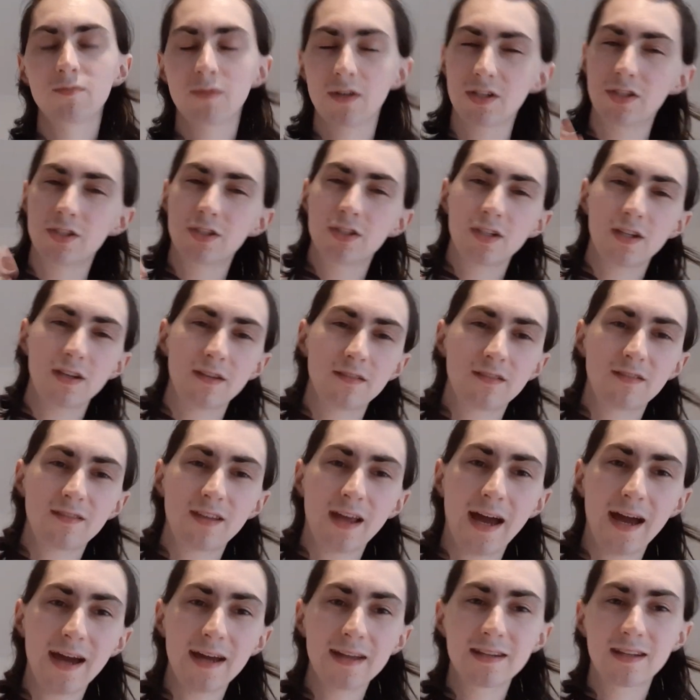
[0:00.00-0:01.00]
which is
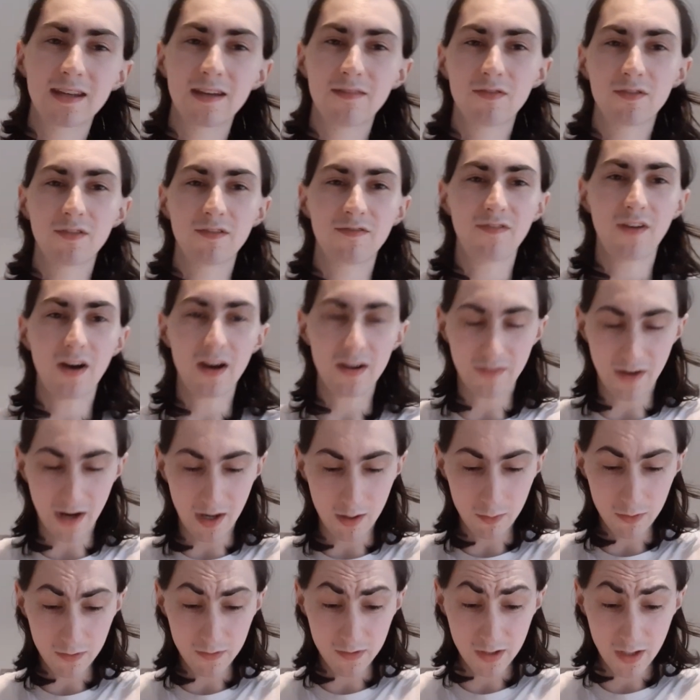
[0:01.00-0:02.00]
sad given the 5
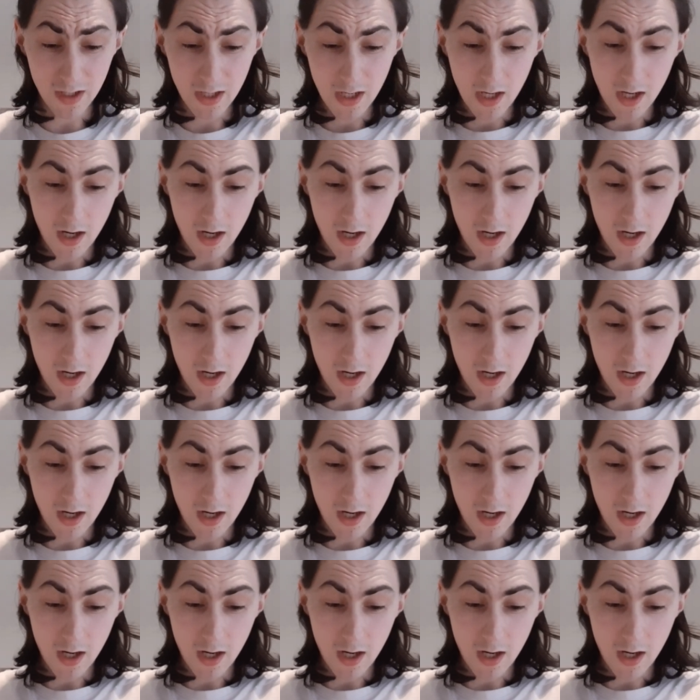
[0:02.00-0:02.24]
hours.